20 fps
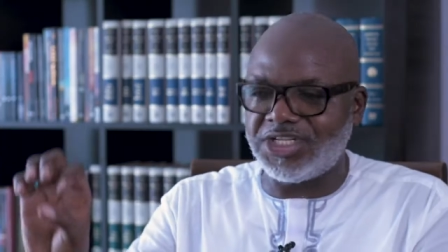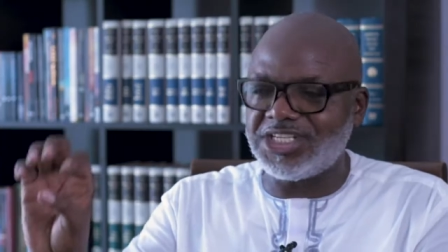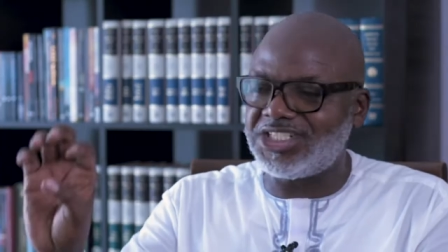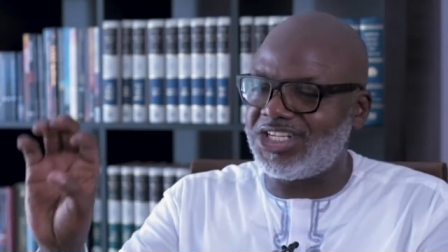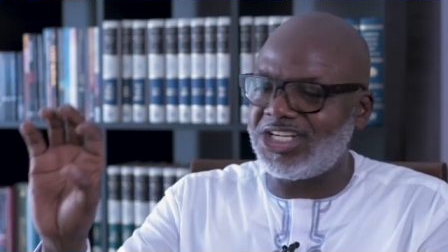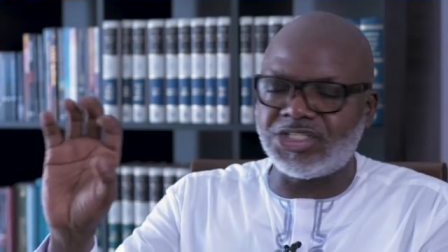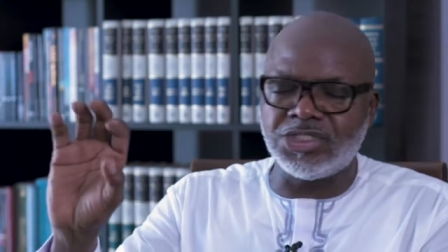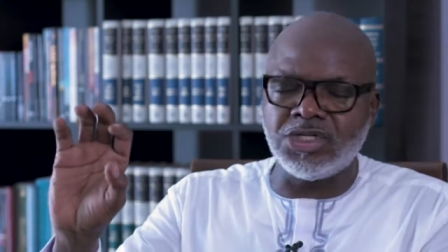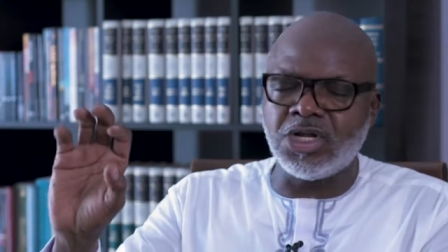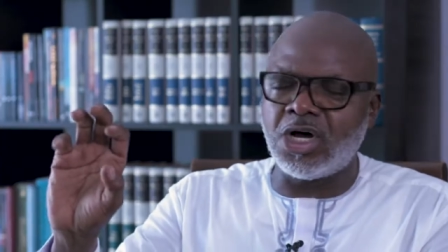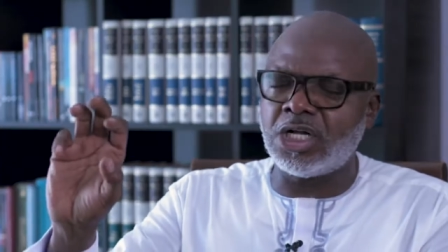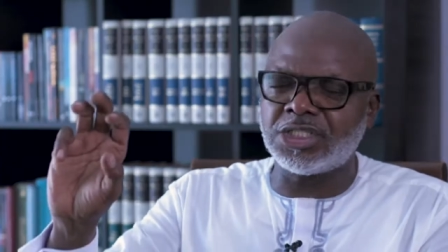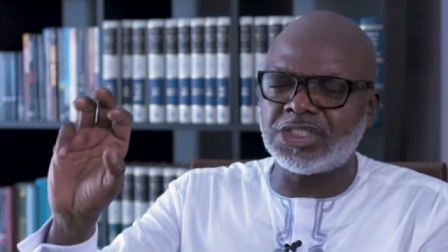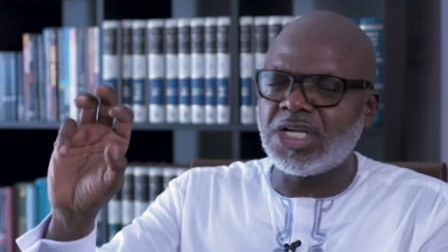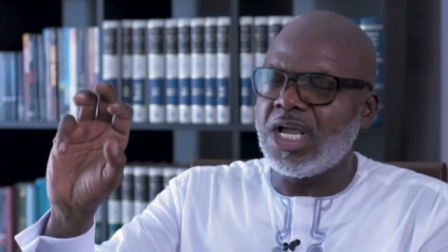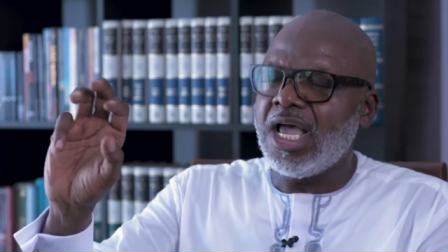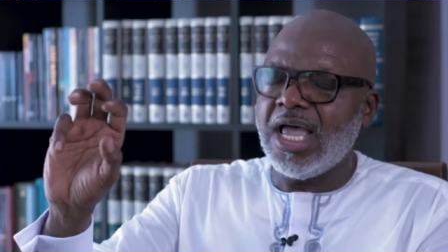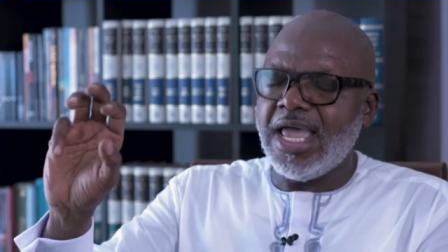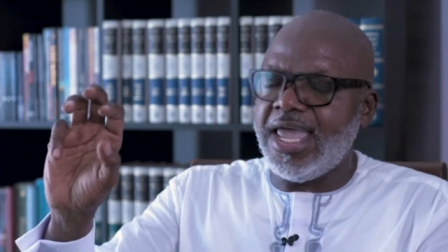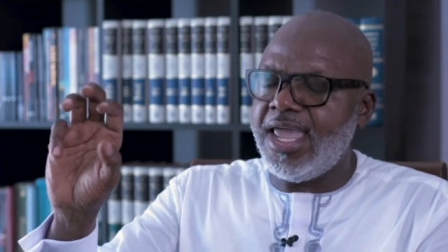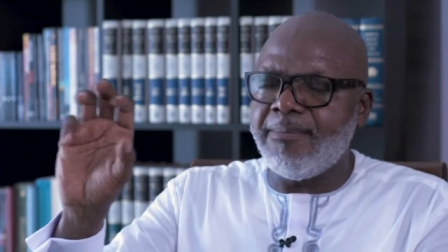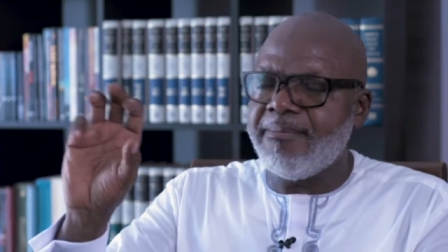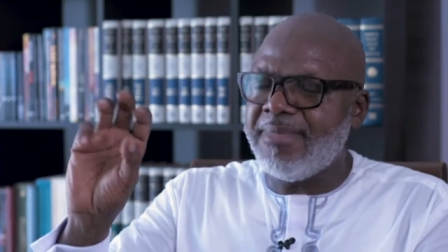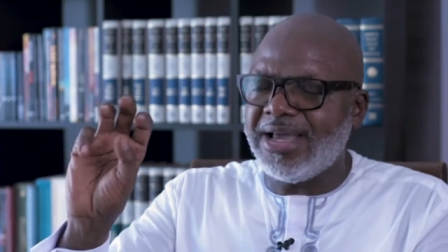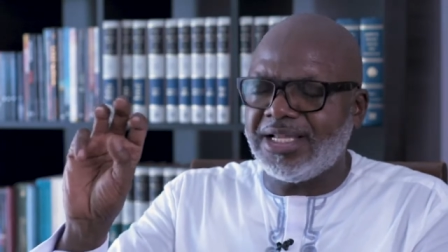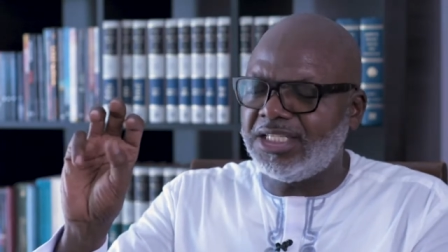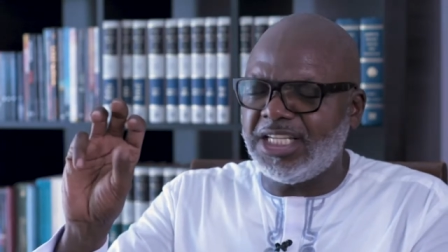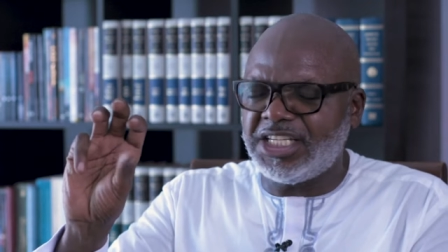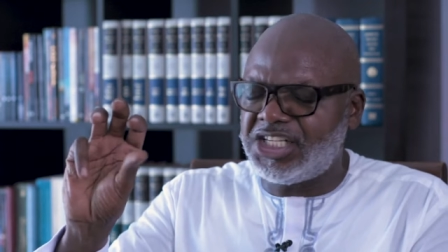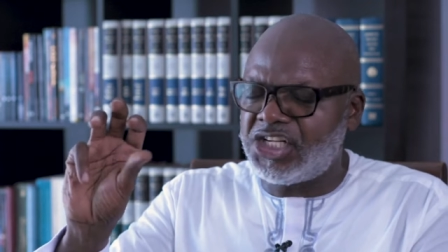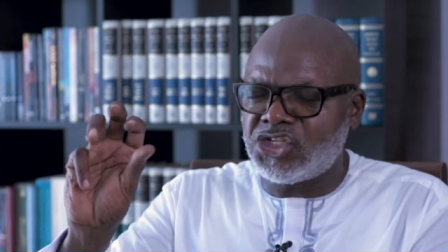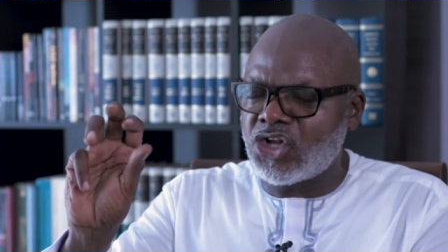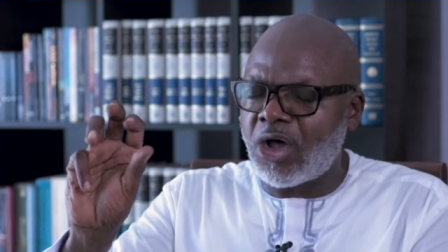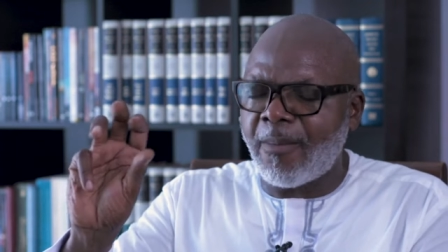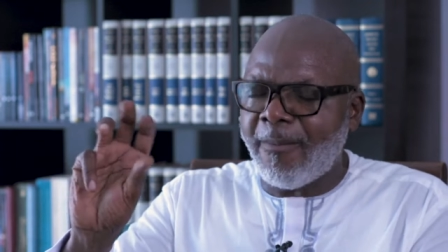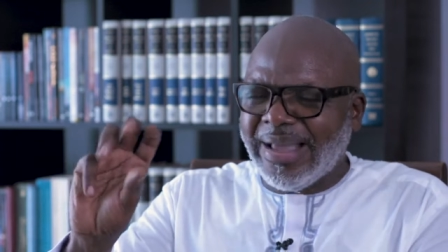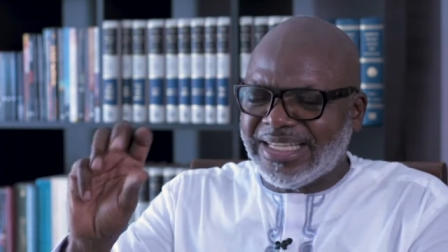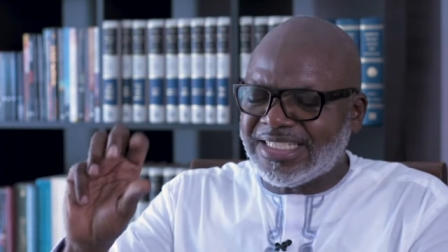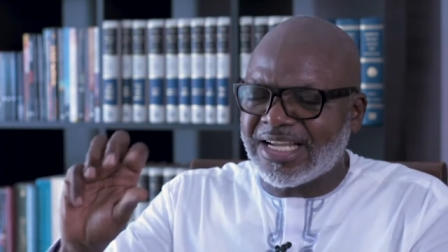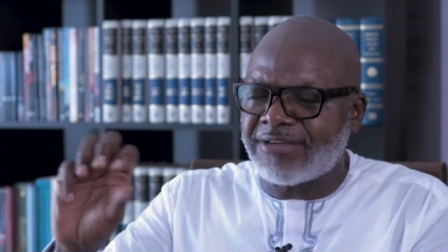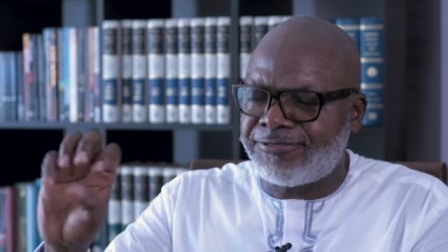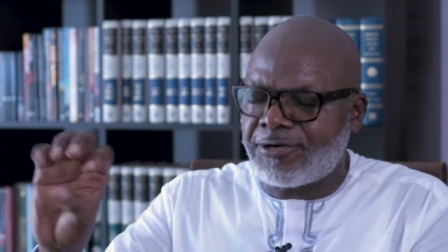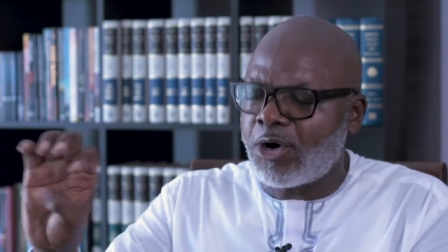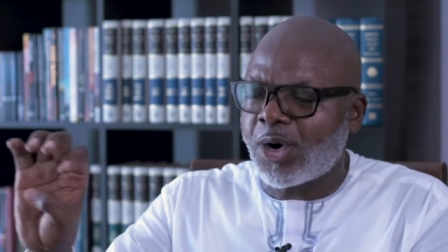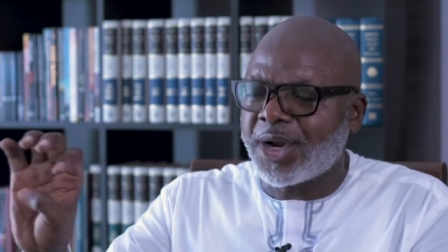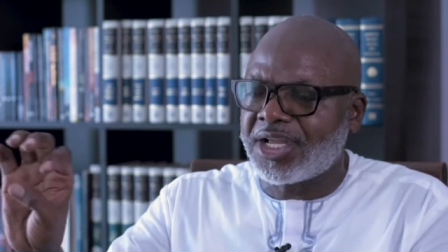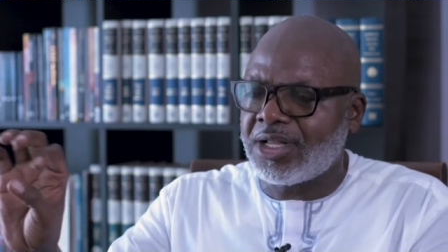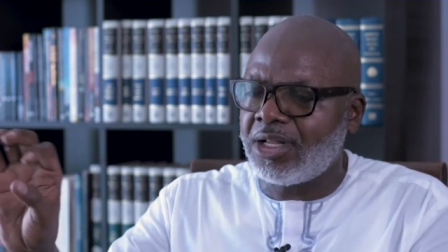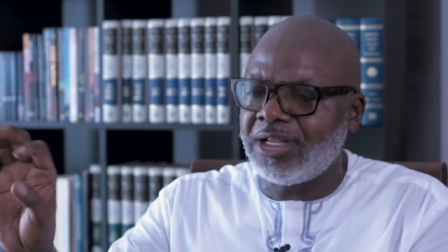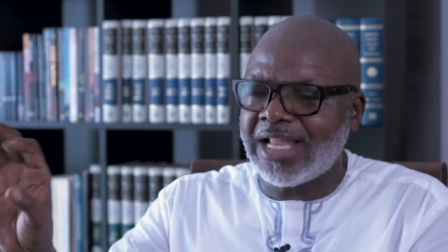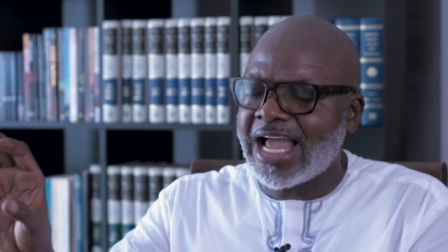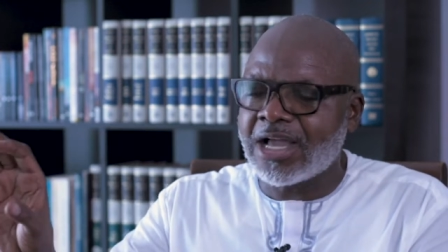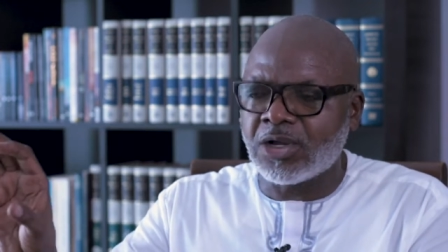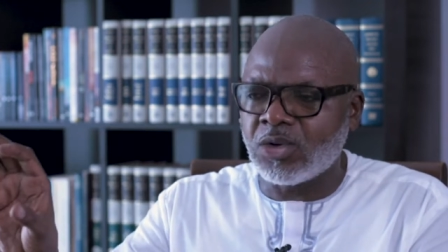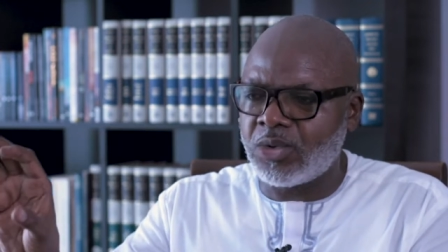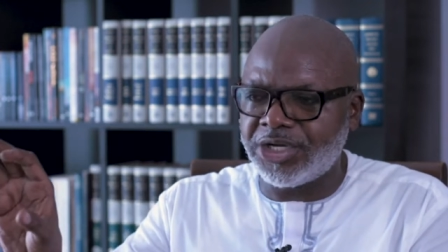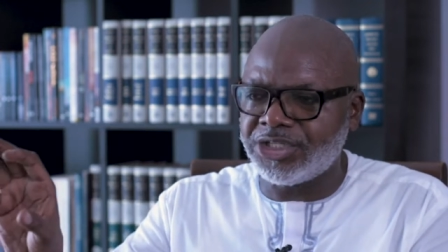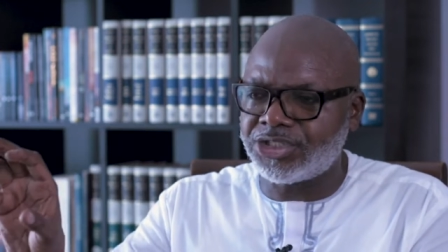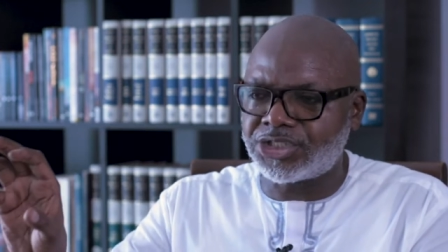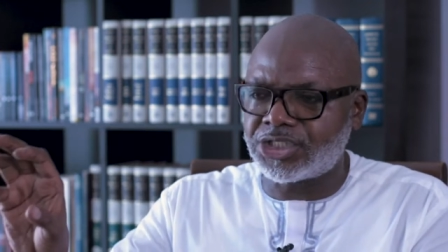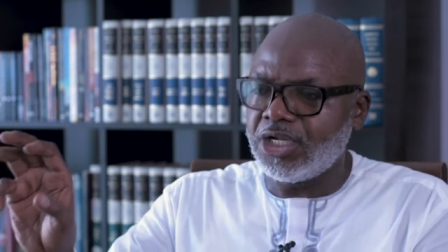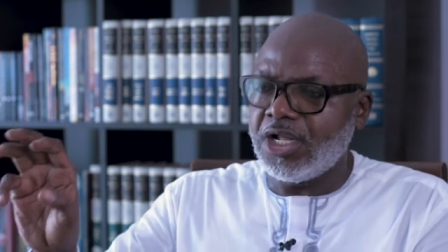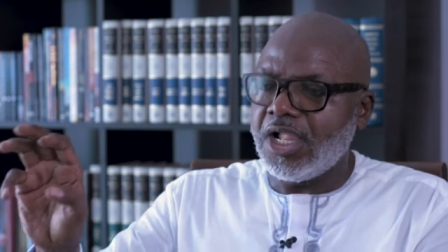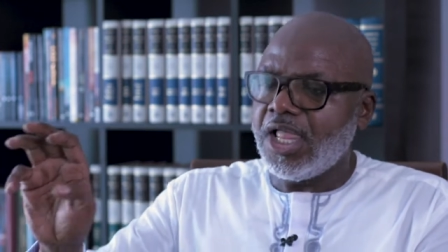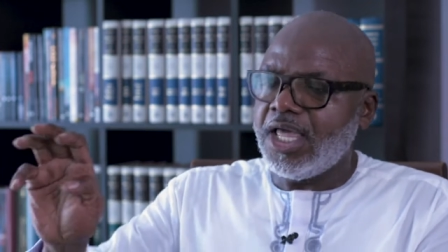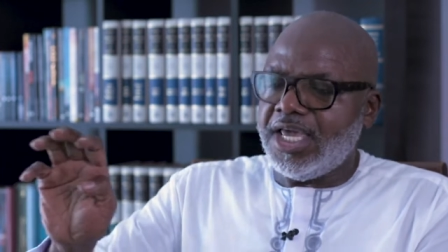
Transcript: This is not a this is not metaphorical language.